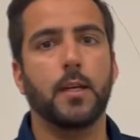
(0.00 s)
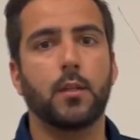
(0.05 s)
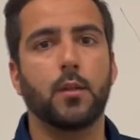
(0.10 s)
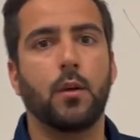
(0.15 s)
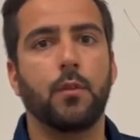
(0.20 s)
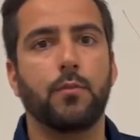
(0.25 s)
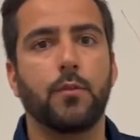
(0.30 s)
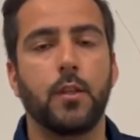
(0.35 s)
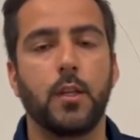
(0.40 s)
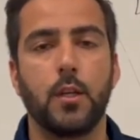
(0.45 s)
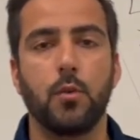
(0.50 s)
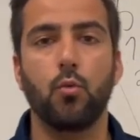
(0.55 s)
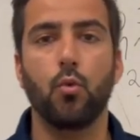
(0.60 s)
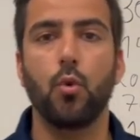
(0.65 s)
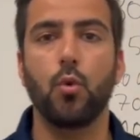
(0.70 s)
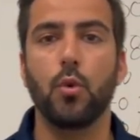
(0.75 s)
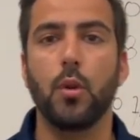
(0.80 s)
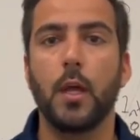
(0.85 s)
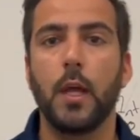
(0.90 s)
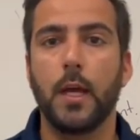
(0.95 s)
of the
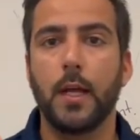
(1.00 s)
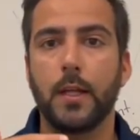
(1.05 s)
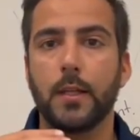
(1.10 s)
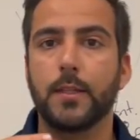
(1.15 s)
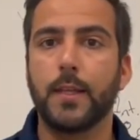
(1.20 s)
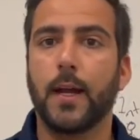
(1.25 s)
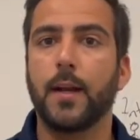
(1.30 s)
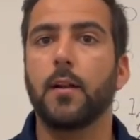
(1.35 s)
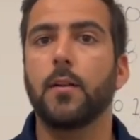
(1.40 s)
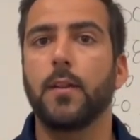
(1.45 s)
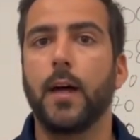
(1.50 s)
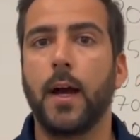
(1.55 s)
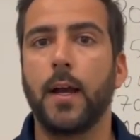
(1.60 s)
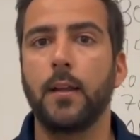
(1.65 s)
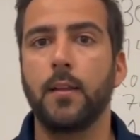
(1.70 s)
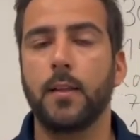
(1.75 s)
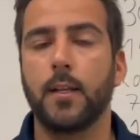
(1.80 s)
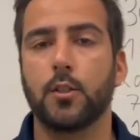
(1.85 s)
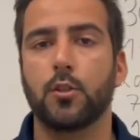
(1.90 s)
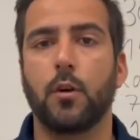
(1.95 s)
rule Title
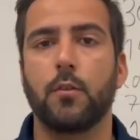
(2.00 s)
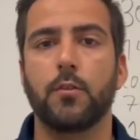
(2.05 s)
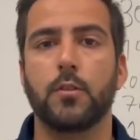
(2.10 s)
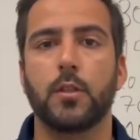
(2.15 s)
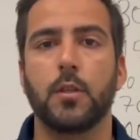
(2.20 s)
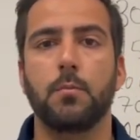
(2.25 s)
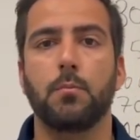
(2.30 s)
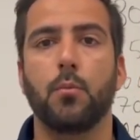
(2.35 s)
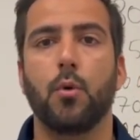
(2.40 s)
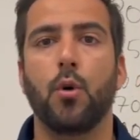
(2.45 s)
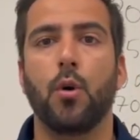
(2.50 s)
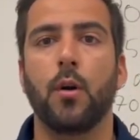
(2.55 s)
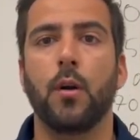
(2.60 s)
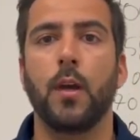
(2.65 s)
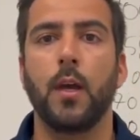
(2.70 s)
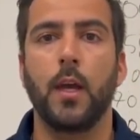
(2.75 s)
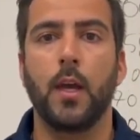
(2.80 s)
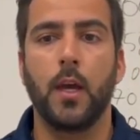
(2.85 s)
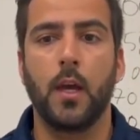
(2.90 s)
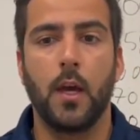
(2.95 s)
IX, there's obviously
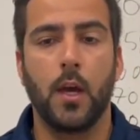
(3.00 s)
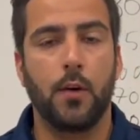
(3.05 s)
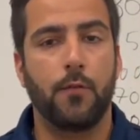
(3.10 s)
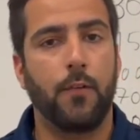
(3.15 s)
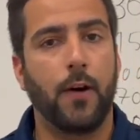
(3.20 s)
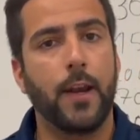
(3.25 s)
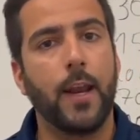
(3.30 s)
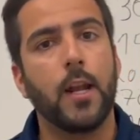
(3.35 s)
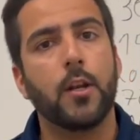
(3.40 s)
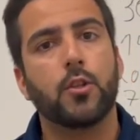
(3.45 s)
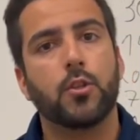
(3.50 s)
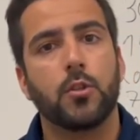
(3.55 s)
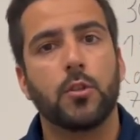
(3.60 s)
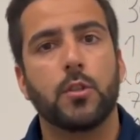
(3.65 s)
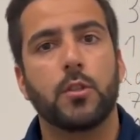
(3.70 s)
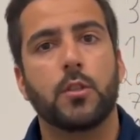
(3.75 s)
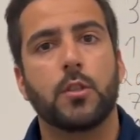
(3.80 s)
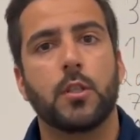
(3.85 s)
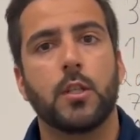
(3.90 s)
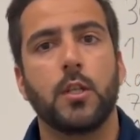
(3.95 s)
more
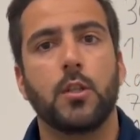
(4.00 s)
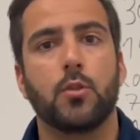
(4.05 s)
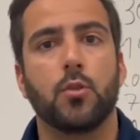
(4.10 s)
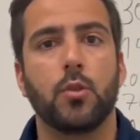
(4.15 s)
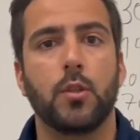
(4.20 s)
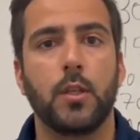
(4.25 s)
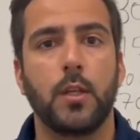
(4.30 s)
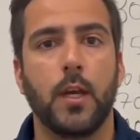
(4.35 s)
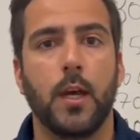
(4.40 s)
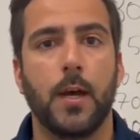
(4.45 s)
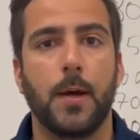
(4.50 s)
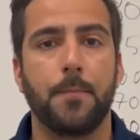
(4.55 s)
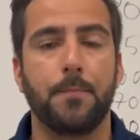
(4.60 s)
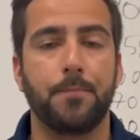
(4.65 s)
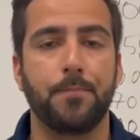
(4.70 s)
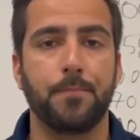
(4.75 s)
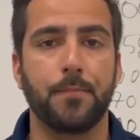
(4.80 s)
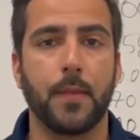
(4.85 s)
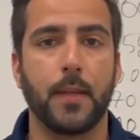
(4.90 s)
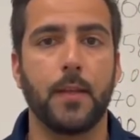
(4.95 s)
financials into
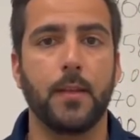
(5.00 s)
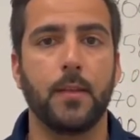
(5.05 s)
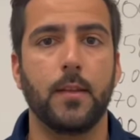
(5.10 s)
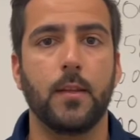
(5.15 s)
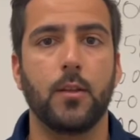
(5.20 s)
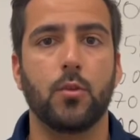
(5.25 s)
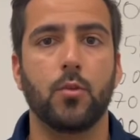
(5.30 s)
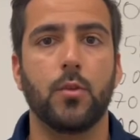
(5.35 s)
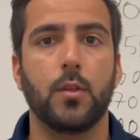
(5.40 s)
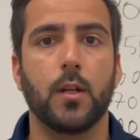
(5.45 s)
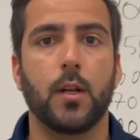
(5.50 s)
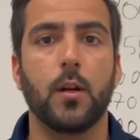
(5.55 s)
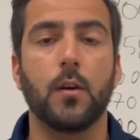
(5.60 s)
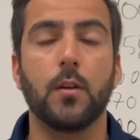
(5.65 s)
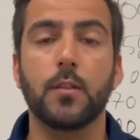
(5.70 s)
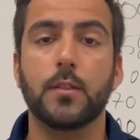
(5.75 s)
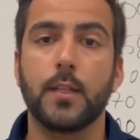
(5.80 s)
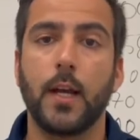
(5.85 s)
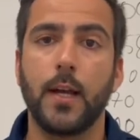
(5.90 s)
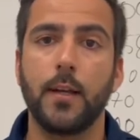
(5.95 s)
the
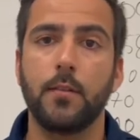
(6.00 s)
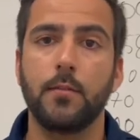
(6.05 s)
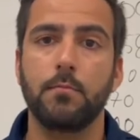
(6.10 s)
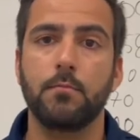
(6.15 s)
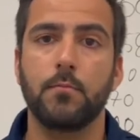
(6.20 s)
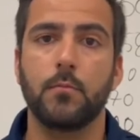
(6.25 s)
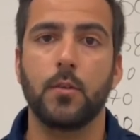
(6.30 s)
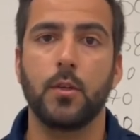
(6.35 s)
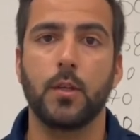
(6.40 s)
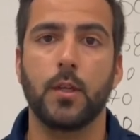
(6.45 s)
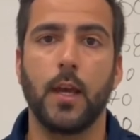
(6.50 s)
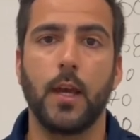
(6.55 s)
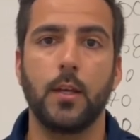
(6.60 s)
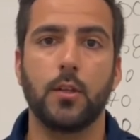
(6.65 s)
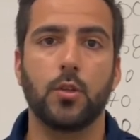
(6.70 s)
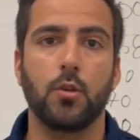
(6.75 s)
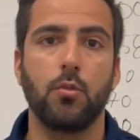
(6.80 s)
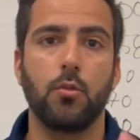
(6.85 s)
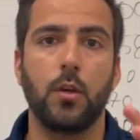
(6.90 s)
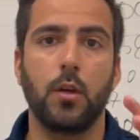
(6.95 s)
girls side, okay?
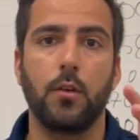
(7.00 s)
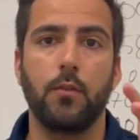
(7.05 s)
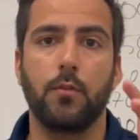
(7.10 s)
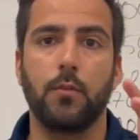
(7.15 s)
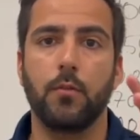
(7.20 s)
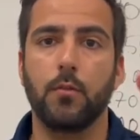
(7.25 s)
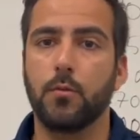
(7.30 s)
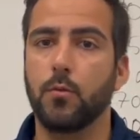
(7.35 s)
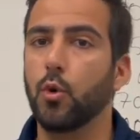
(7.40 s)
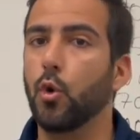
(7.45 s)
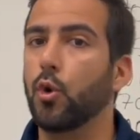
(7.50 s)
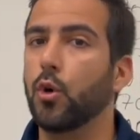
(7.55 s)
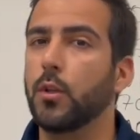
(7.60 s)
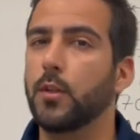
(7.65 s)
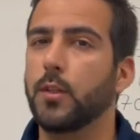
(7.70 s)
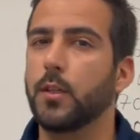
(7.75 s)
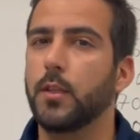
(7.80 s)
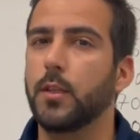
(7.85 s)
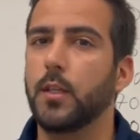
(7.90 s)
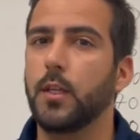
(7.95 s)
So if
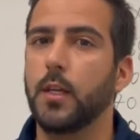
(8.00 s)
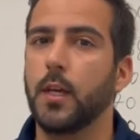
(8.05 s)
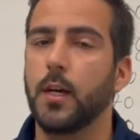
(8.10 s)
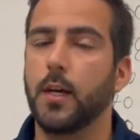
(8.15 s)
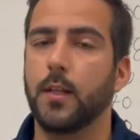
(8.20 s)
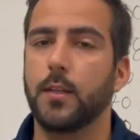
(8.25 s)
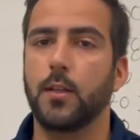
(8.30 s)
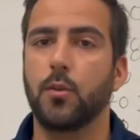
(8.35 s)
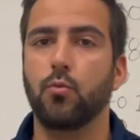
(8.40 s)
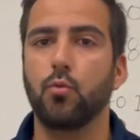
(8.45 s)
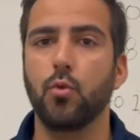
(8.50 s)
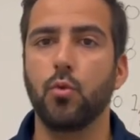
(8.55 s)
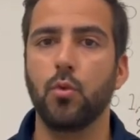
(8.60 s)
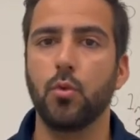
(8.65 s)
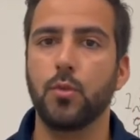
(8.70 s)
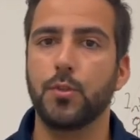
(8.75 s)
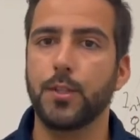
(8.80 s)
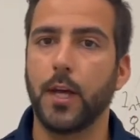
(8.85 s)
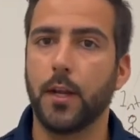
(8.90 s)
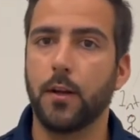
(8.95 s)
Google the
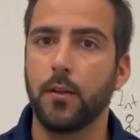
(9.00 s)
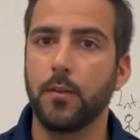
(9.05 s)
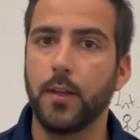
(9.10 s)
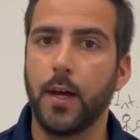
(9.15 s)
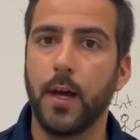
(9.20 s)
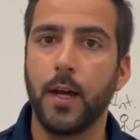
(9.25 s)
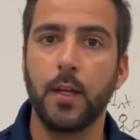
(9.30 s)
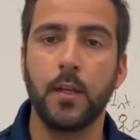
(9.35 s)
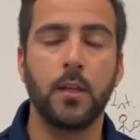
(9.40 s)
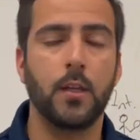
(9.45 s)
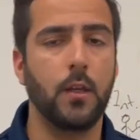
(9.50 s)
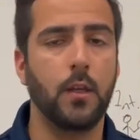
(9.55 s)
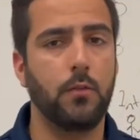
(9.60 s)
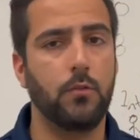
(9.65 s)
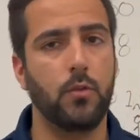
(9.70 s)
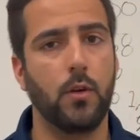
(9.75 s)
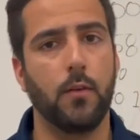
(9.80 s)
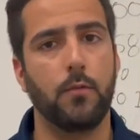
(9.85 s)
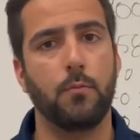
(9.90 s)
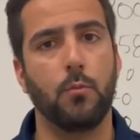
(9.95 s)
rule Title IX, if
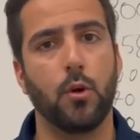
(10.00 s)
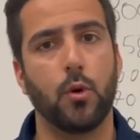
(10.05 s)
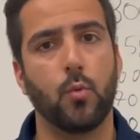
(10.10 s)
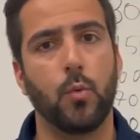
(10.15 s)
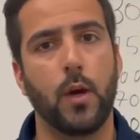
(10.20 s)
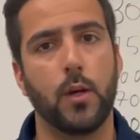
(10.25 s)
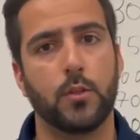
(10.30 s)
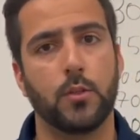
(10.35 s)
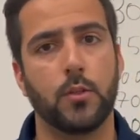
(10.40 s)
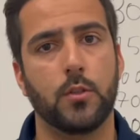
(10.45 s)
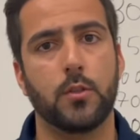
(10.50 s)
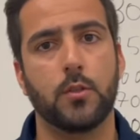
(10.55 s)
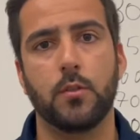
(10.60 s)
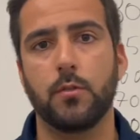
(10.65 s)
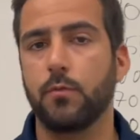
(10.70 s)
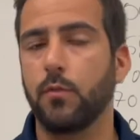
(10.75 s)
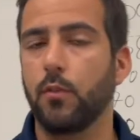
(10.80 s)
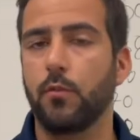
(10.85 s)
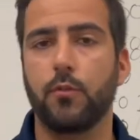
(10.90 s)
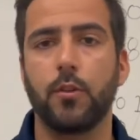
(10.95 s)
you have more questions,
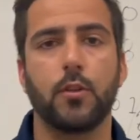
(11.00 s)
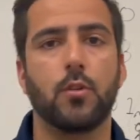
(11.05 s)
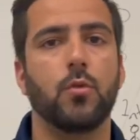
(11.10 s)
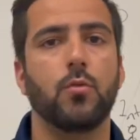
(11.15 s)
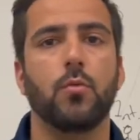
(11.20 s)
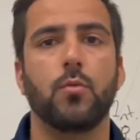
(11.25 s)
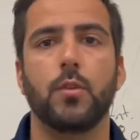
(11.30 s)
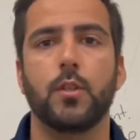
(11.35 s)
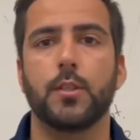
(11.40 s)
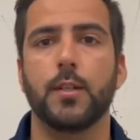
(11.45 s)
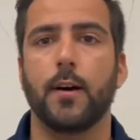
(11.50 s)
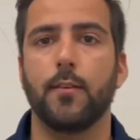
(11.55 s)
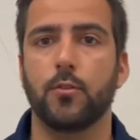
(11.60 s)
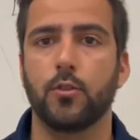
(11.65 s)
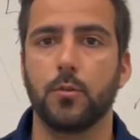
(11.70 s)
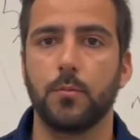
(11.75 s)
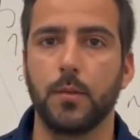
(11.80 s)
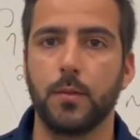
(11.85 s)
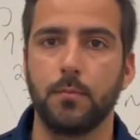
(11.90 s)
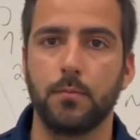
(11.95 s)
feel free to reach out
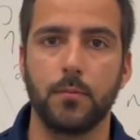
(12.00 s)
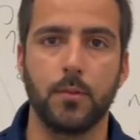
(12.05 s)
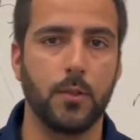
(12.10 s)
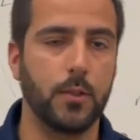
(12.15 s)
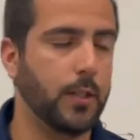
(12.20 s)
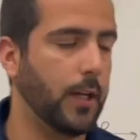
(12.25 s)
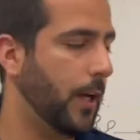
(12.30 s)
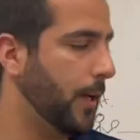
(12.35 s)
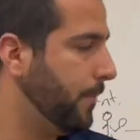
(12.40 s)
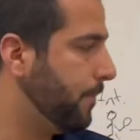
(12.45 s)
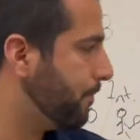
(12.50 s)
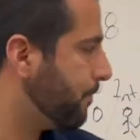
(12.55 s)
to me, okay?